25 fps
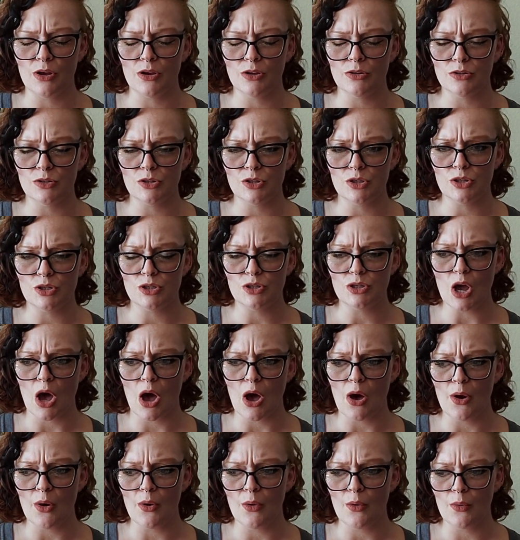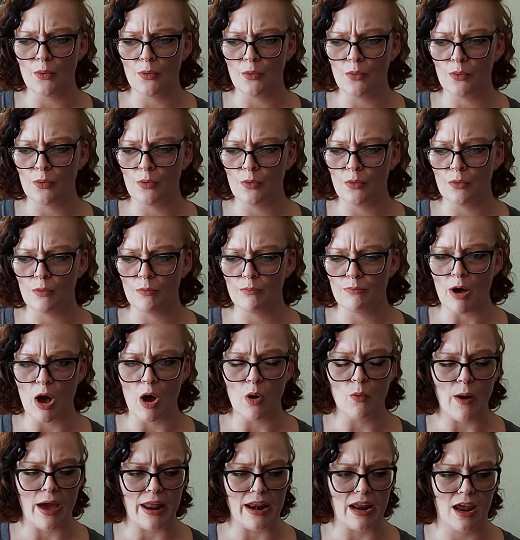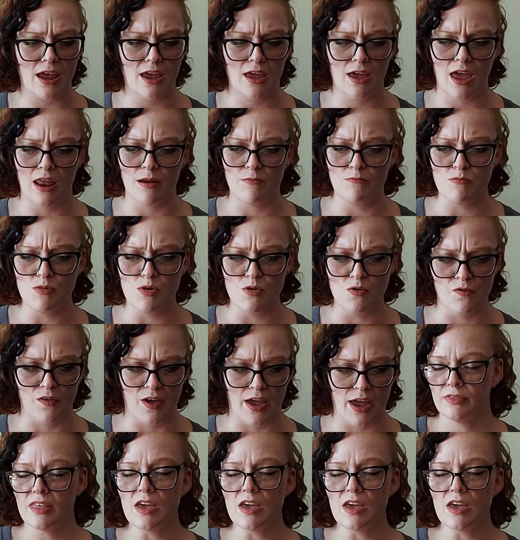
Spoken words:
so poetic and moving.